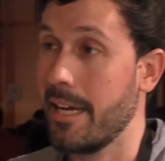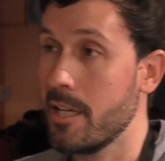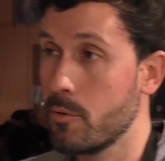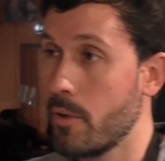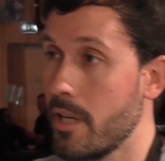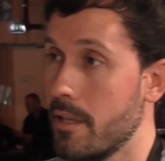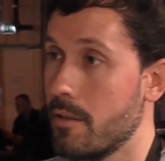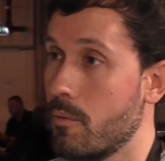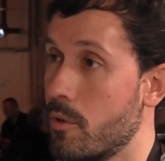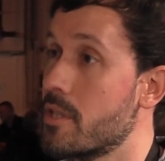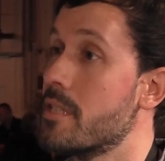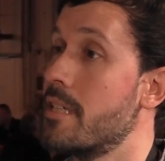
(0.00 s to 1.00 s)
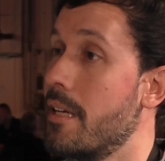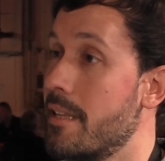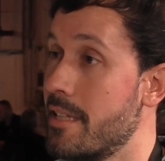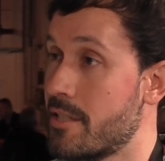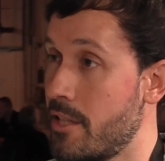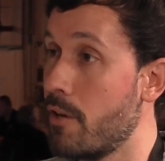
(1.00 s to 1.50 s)
gateway was
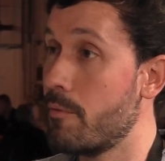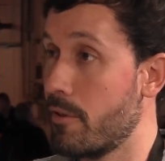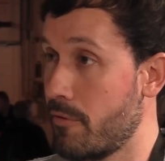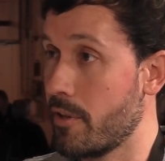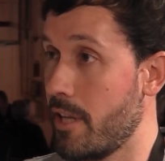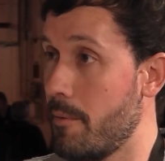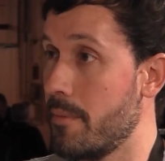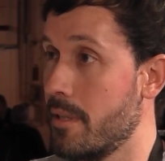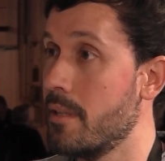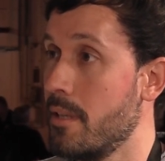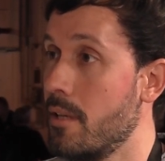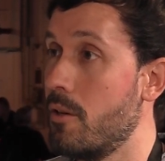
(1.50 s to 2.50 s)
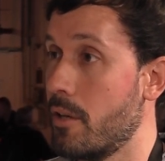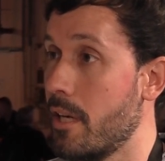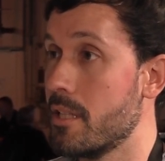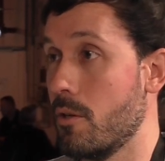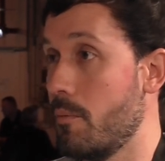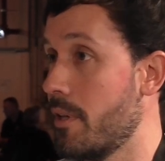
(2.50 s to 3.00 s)
the server for them. Okay,
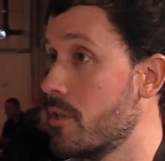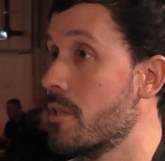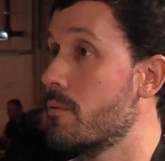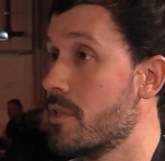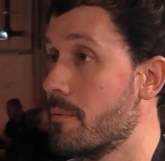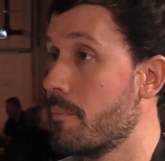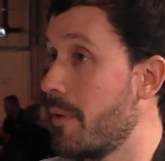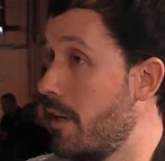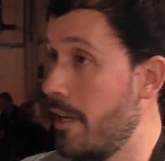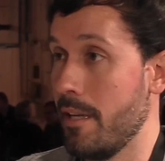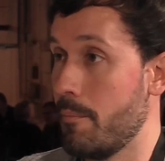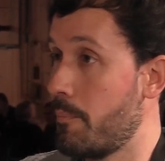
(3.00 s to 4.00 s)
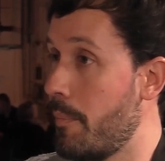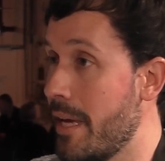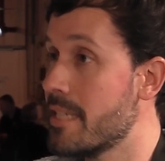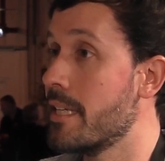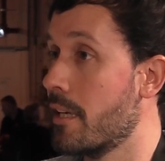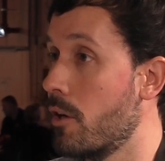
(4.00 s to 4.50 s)
so because it was the
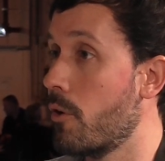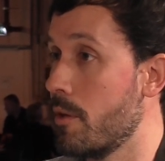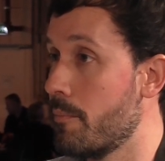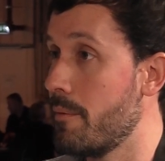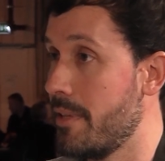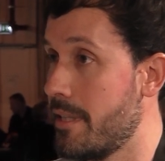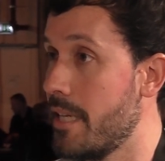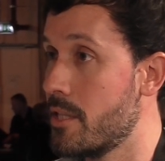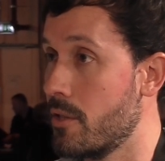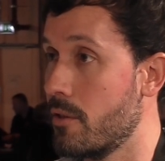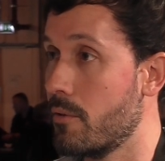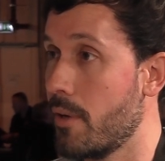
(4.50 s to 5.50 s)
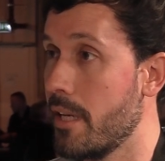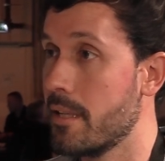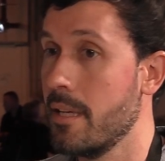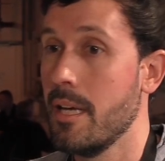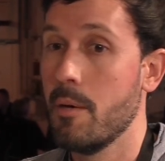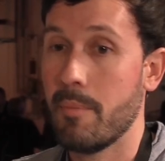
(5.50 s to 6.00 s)
basic LoRa implementation, right?
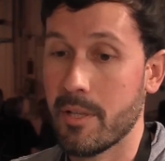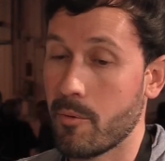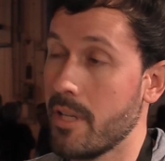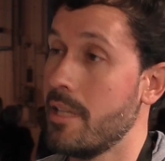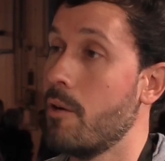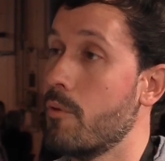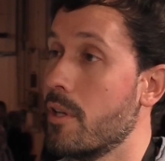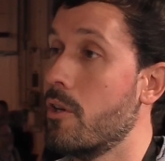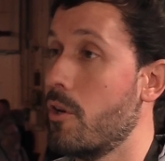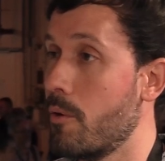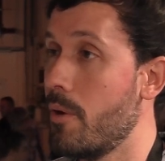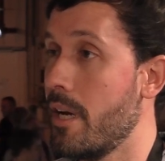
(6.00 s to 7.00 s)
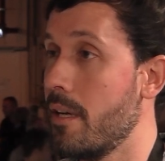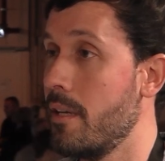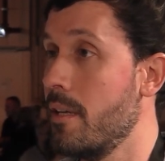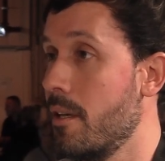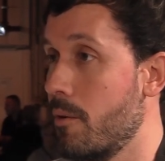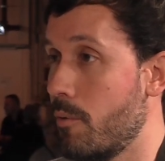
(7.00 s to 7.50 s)
But right now with LoRaWAN,
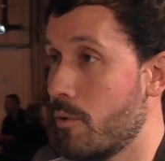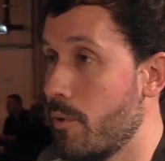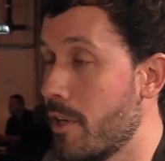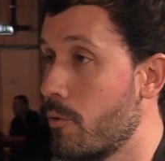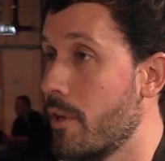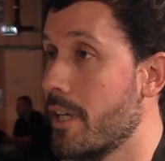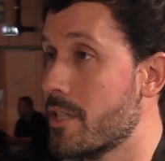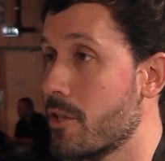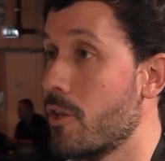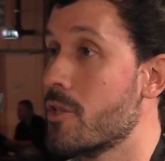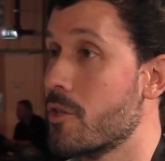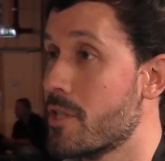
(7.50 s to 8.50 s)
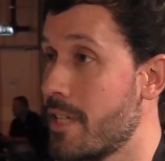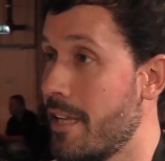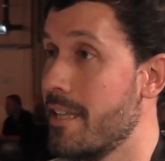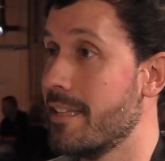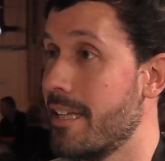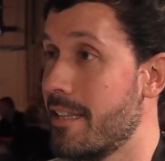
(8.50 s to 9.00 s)
what we are doing is also
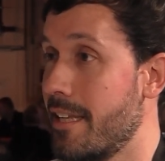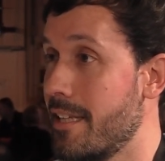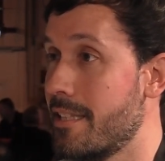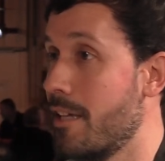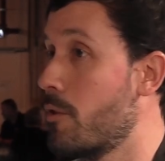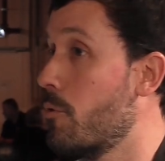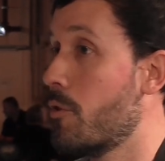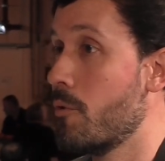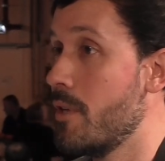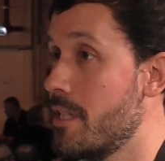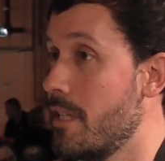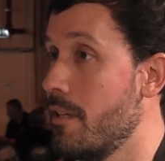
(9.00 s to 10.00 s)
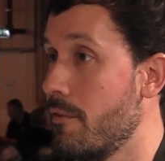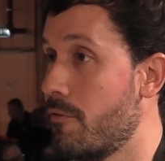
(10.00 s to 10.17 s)
sending that data to 3G,